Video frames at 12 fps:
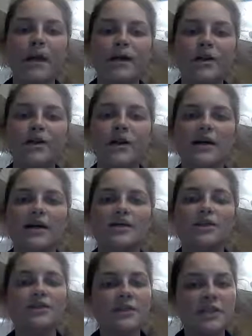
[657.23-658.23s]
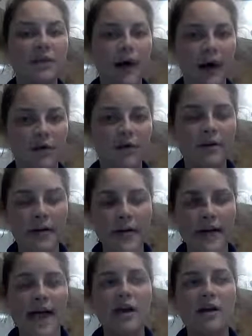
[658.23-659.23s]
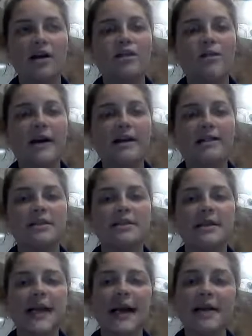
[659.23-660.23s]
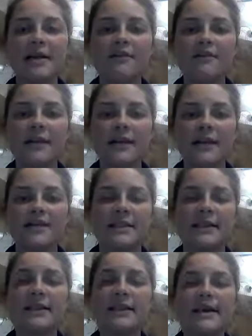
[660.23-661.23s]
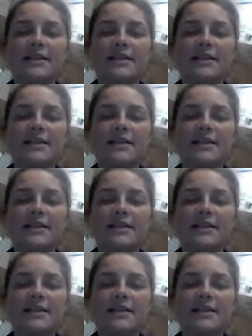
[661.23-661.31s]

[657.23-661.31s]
You can choose your battle and wait until the end of the lesson